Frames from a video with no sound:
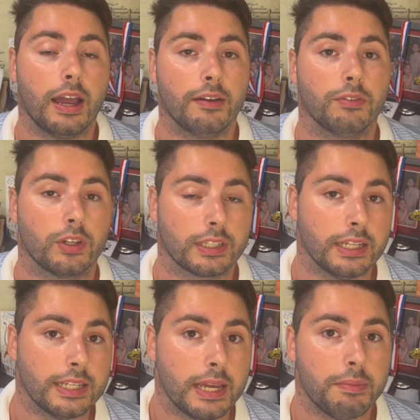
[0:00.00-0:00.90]
have looked
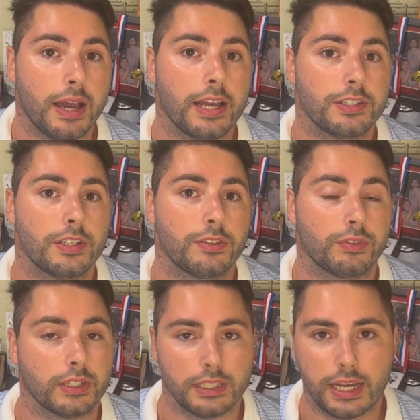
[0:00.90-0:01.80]
at day passes for
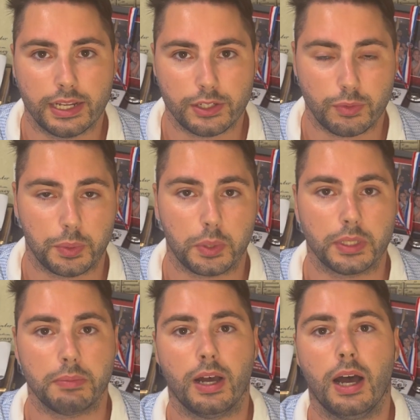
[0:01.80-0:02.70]
Atlantis when we were in the
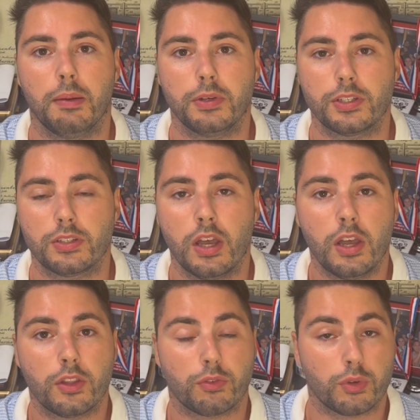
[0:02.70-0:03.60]
Bahamas
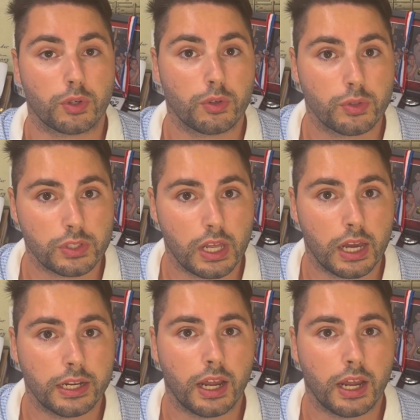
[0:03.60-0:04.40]
through a cruise line.